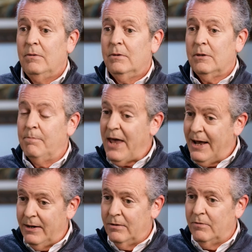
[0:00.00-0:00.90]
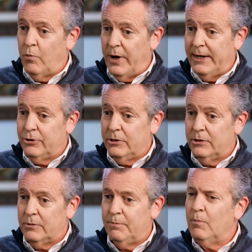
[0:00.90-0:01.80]
competitive
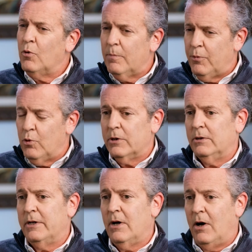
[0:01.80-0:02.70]
wages, but more importantly,